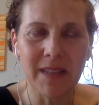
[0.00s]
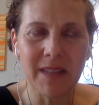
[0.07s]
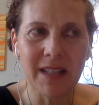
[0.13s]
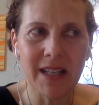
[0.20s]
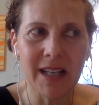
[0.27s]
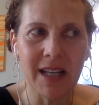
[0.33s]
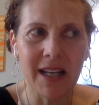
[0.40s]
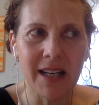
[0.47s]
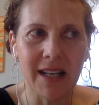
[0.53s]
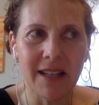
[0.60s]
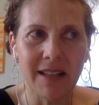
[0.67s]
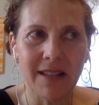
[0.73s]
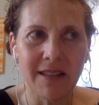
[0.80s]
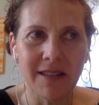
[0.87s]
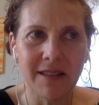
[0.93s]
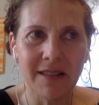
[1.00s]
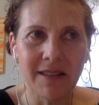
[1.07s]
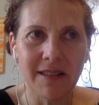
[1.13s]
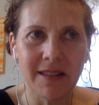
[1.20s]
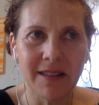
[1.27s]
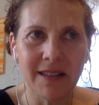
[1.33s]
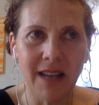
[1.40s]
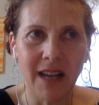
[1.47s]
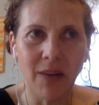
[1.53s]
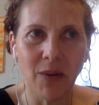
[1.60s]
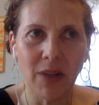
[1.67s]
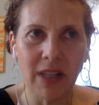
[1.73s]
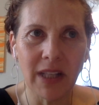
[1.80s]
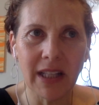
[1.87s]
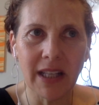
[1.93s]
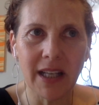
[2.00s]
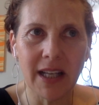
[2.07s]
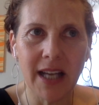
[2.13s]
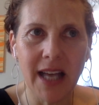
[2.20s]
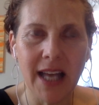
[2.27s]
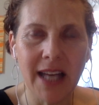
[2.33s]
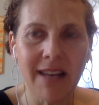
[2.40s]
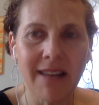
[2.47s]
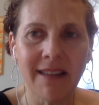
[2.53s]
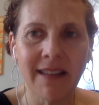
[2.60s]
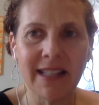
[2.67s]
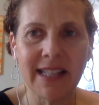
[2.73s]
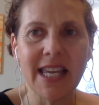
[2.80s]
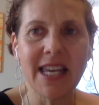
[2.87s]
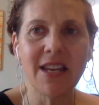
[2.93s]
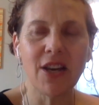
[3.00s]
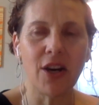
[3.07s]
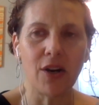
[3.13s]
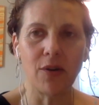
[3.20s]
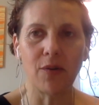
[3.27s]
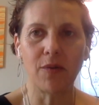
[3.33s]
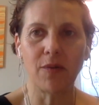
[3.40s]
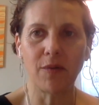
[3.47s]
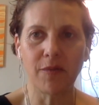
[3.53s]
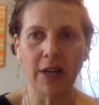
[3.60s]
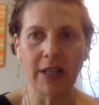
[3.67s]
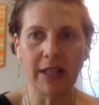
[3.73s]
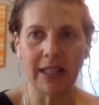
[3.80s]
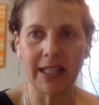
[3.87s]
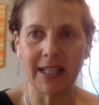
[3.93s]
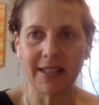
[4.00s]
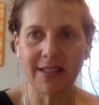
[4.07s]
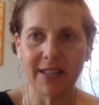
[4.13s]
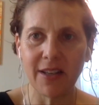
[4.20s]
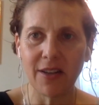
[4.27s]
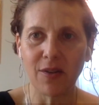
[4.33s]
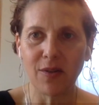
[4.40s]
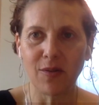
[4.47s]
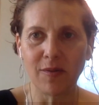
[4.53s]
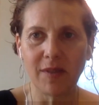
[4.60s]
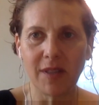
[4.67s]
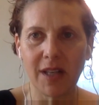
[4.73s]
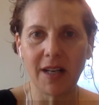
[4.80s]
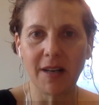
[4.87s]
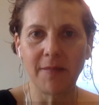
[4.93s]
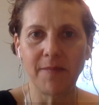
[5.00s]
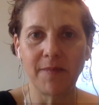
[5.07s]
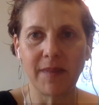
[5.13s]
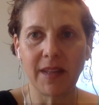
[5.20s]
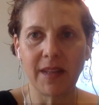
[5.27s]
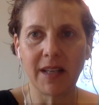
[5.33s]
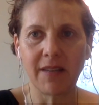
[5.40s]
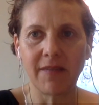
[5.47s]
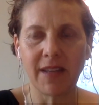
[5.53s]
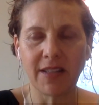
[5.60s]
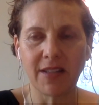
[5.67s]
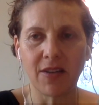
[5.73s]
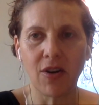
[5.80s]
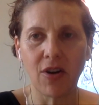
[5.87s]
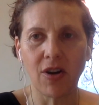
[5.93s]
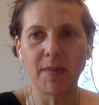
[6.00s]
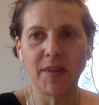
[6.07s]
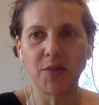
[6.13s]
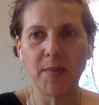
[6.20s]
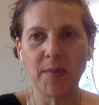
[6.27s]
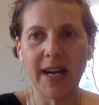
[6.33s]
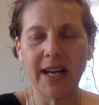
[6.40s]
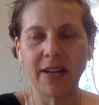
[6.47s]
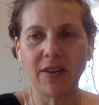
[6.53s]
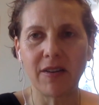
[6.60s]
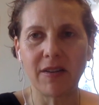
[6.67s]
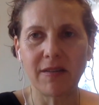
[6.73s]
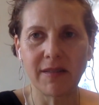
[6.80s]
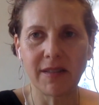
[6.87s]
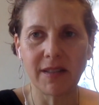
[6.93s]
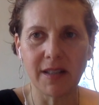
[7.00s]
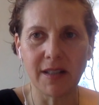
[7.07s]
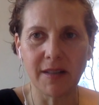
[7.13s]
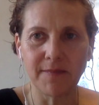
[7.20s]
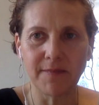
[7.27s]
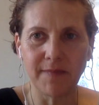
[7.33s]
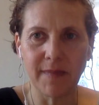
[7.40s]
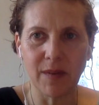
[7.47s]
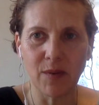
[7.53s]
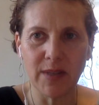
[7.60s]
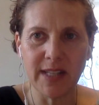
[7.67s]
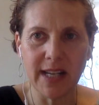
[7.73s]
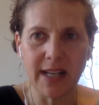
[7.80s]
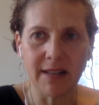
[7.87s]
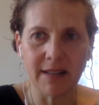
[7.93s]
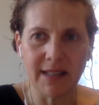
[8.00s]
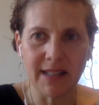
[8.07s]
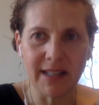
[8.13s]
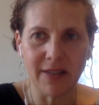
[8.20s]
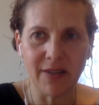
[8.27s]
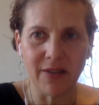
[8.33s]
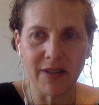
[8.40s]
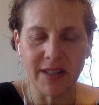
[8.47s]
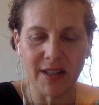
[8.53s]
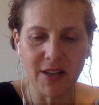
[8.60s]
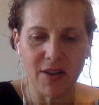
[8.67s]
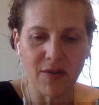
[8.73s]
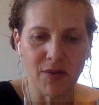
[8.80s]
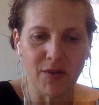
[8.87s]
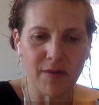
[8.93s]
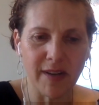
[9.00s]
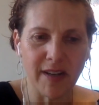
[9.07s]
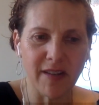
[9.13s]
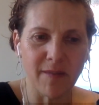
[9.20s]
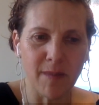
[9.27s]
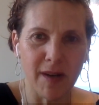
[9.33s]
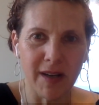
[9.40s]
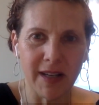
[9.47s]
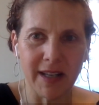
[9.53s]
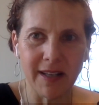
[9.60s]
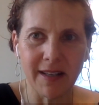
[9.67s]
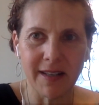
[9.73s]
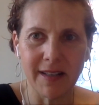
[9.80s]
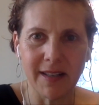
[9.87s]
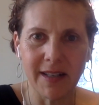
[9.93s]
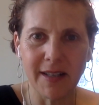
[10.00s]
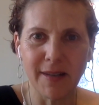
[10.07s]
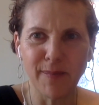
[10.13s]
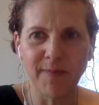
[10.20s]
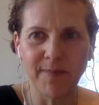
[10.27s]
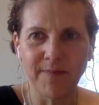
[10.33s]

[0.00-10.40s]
uh, I really lo- anything that's eco-friendly. So, um, if that's a garbage bag or um, the recycling center is a huge friend of mine. Um,